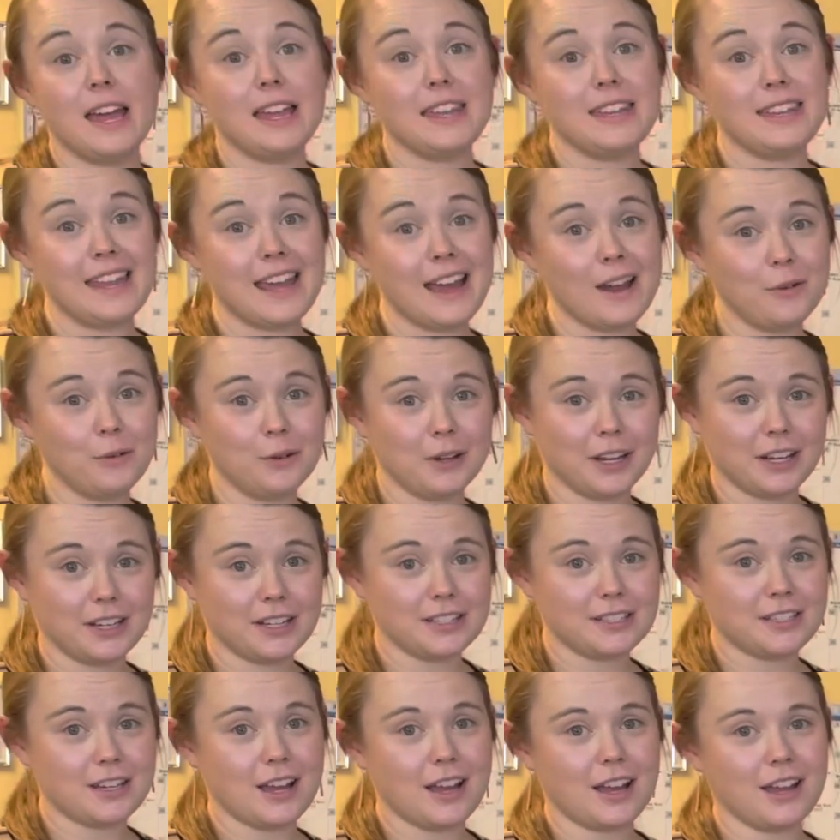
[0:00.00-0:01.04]
Now we're going
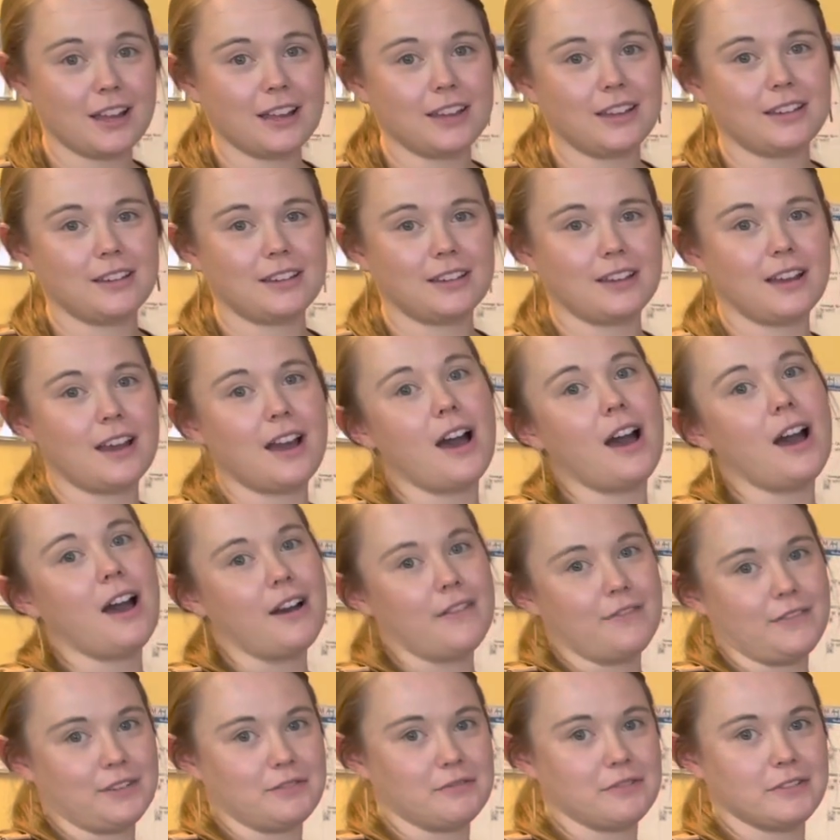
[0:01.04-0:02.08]
to talk
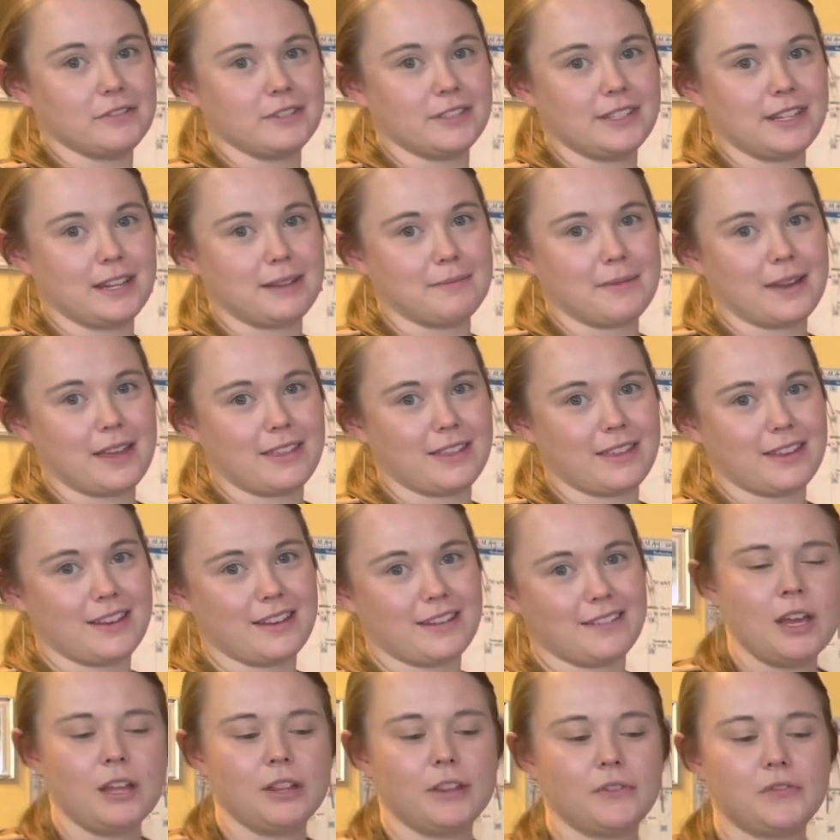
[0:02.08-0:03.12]
oven roasting
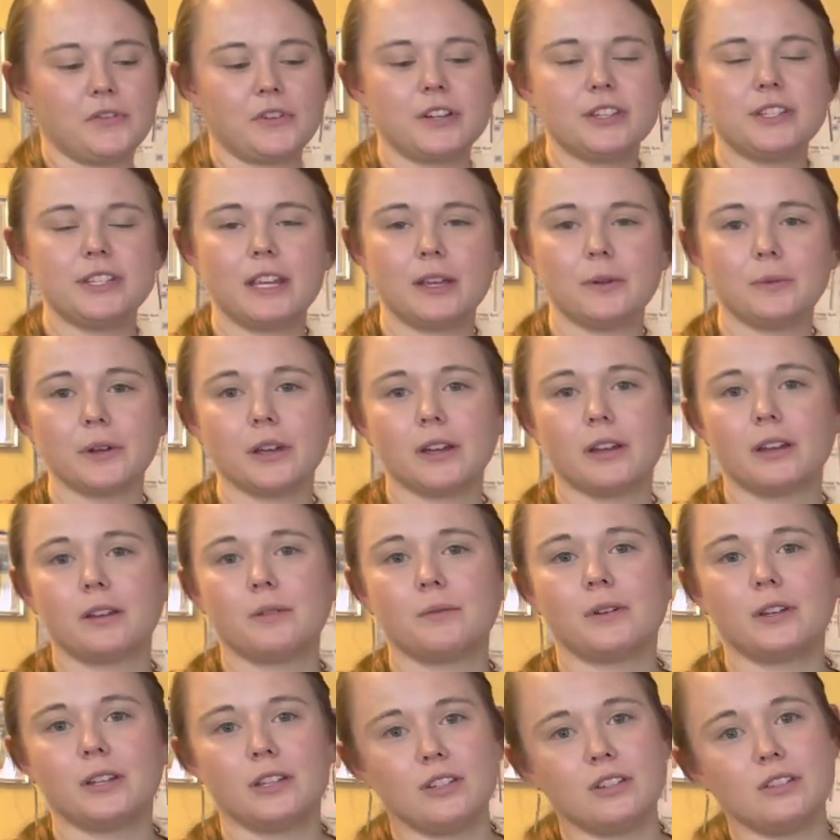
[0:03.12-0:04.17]
method. The first thing we're going to
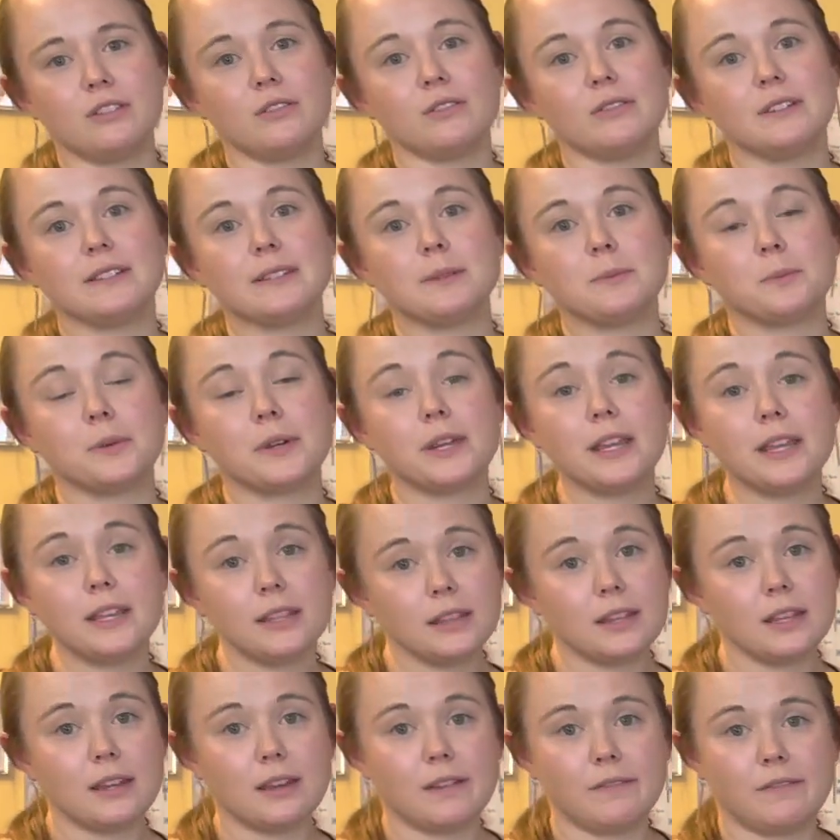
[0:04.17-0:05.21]
want to do is preheat
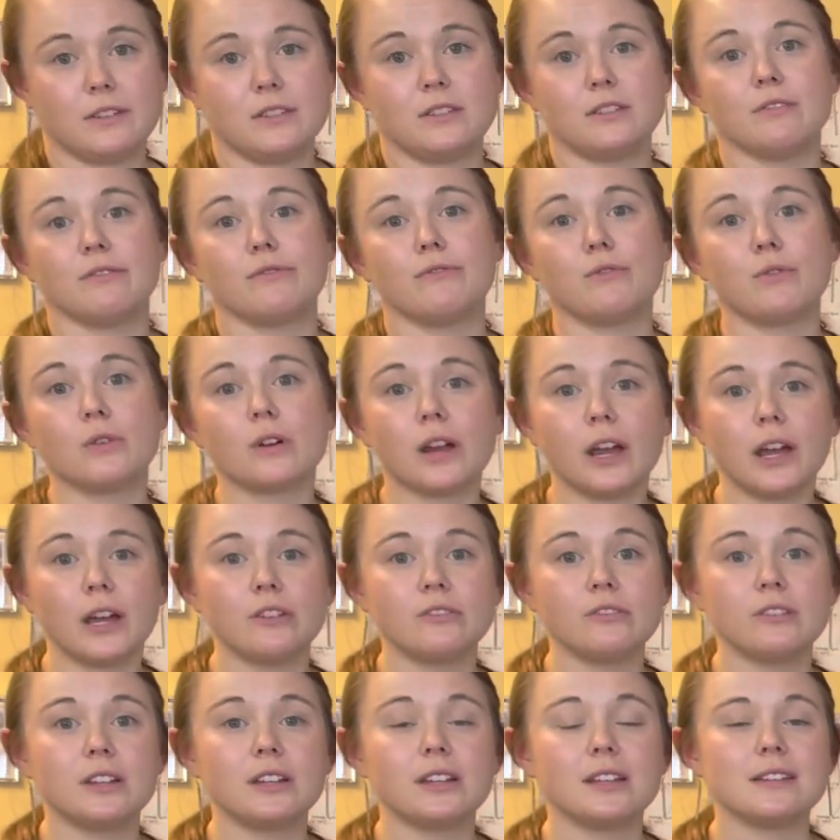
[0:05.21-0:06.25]
the oven to
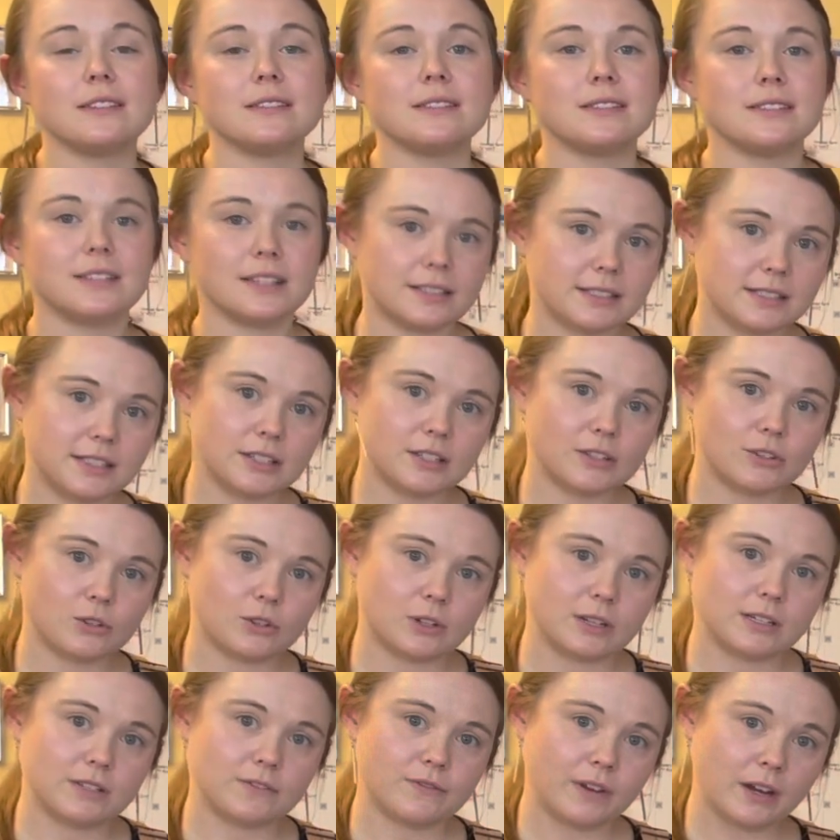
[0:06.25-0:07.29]
460
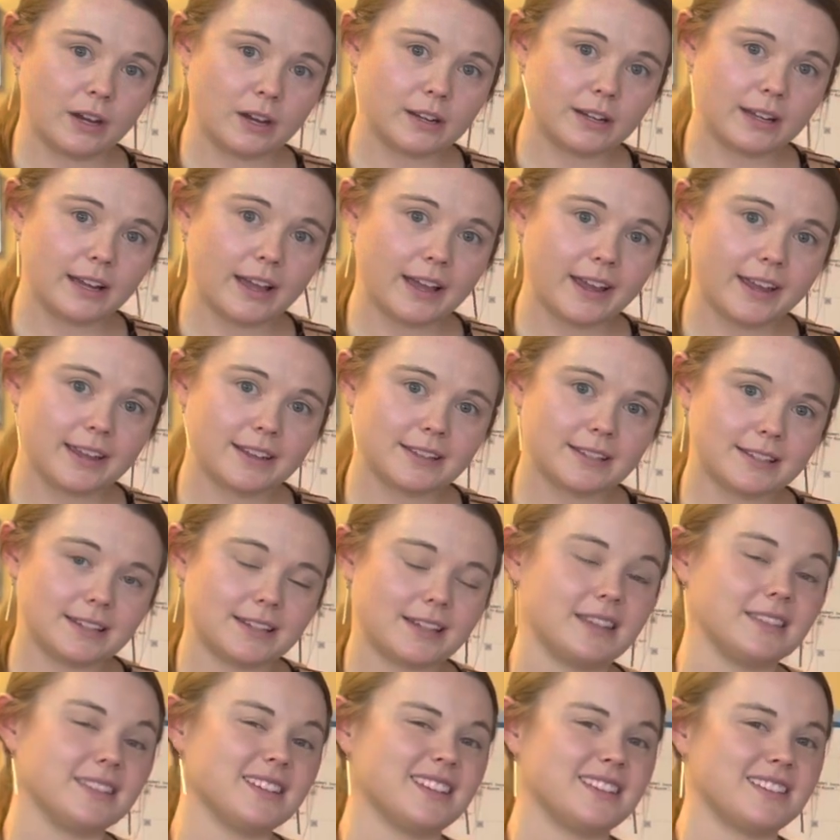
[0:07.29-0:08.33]
degrees Fahrenheit
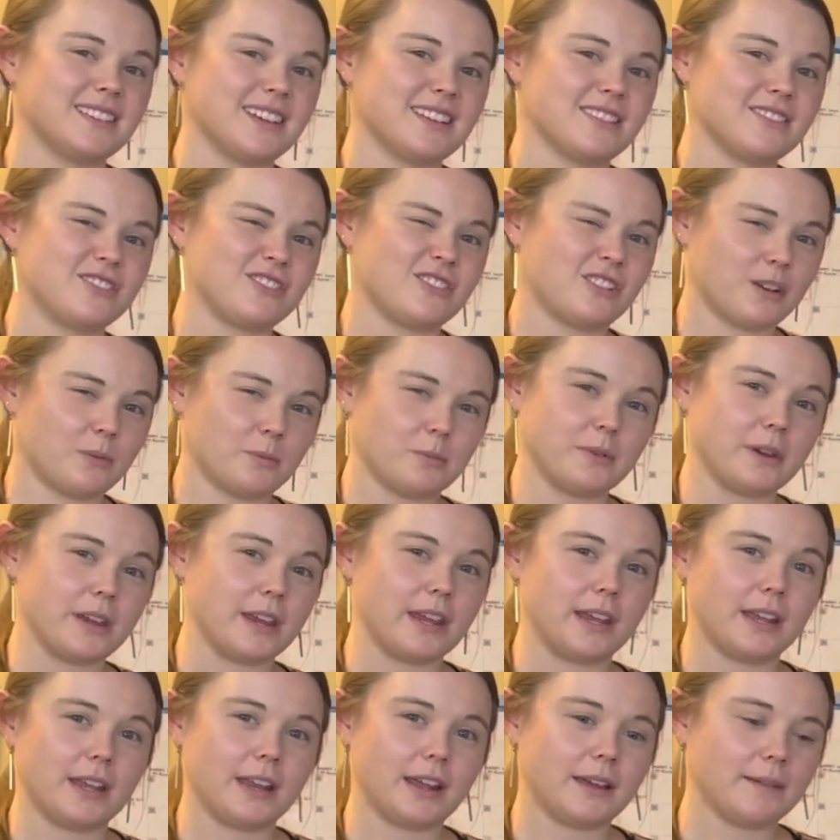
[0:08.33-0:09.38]
and let that start
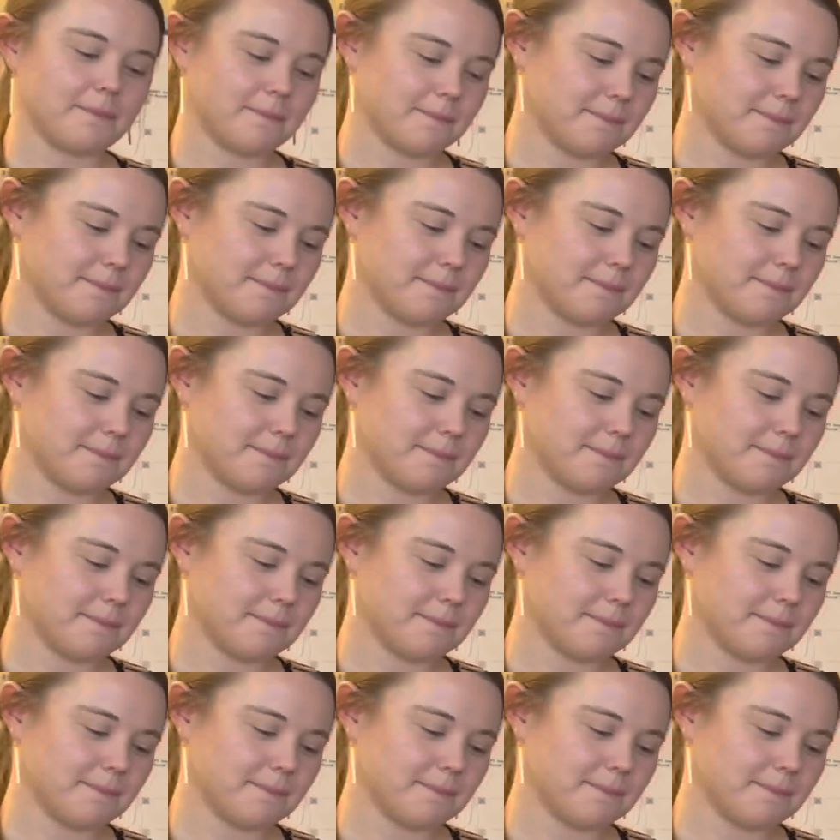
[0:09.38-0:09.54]
preheating.